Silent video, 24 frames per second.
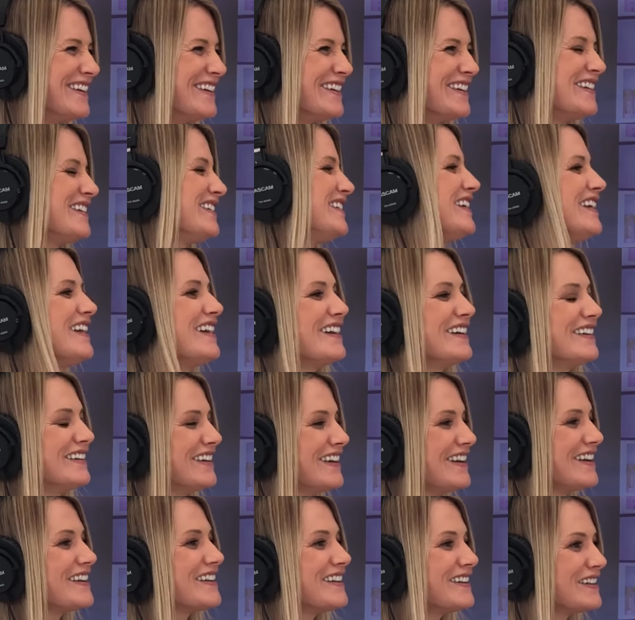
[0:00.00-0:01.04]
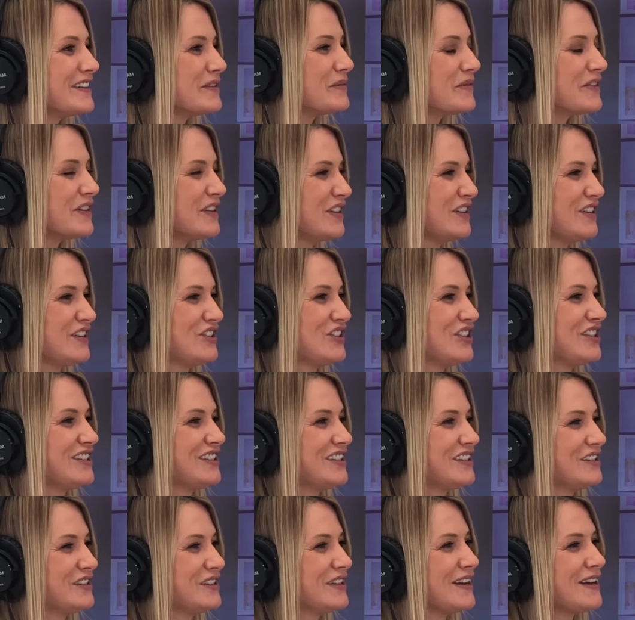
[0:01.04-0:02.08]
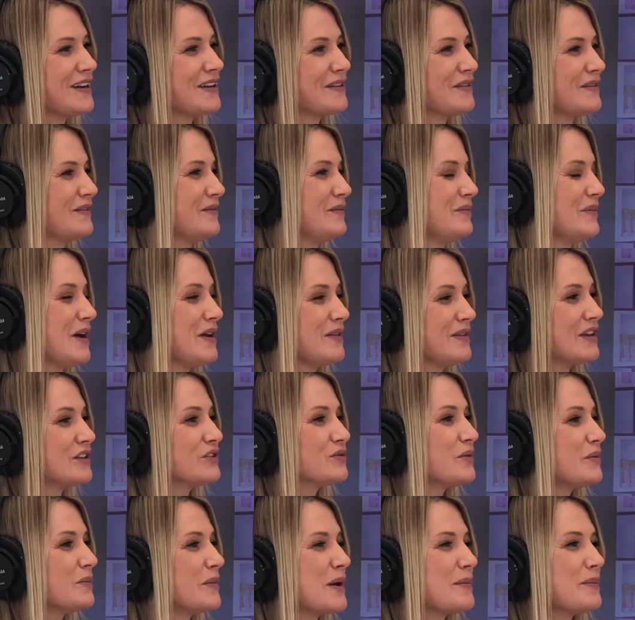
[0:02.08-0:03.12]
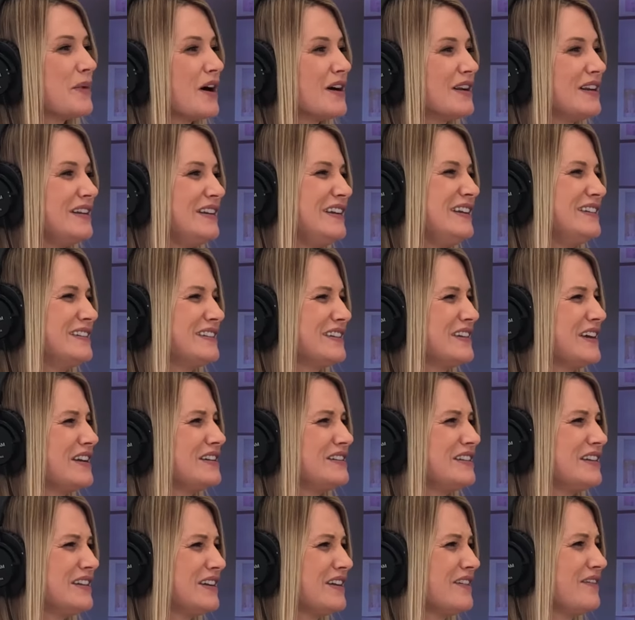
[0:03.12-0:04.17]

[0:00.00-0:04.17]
Yeah, but it's like that's what my body needs, and I did.